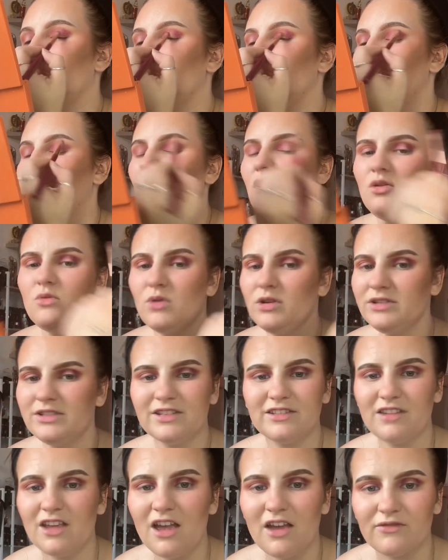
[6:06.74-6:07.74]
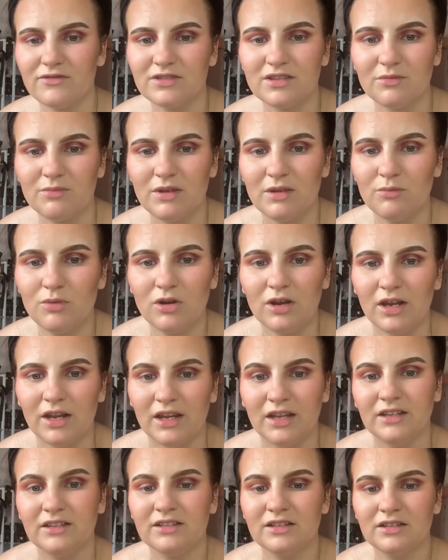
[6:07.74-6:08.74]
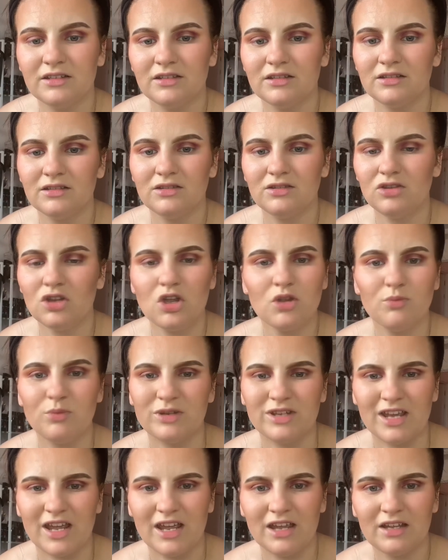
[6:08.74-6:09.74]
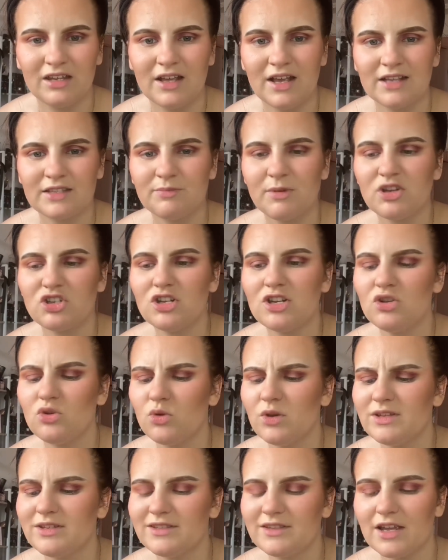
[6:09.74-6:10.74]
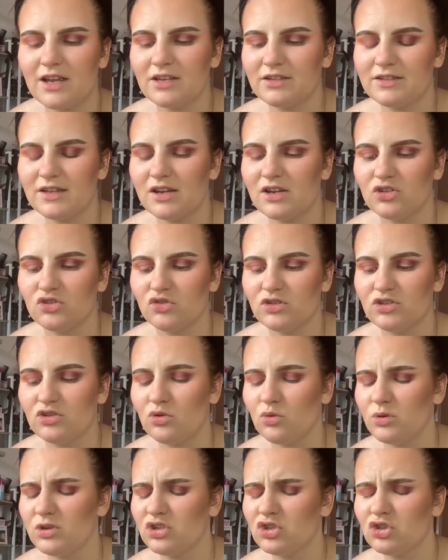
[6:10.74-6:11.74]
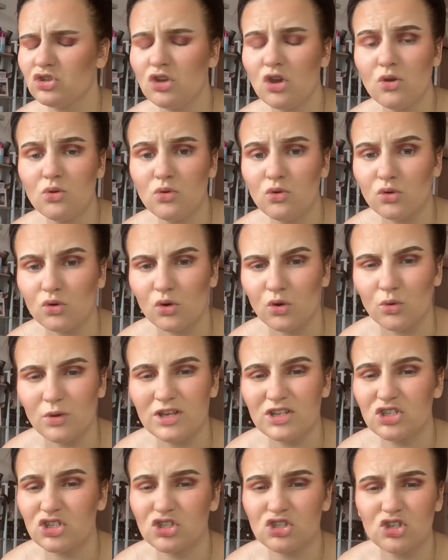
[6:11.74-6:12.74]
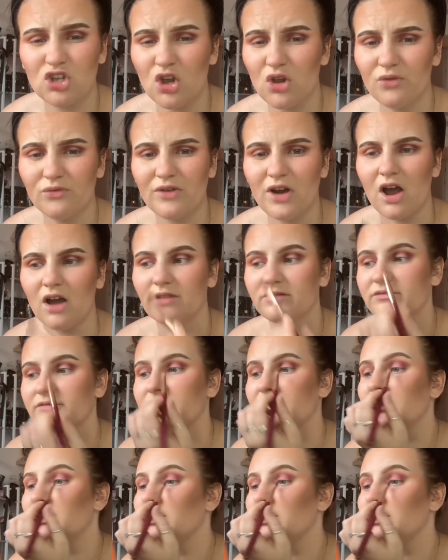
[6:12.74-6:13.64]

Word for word: no one deserves to be bullied. Nobody, especially not in sec secondary school. It's so cruel, it's so rough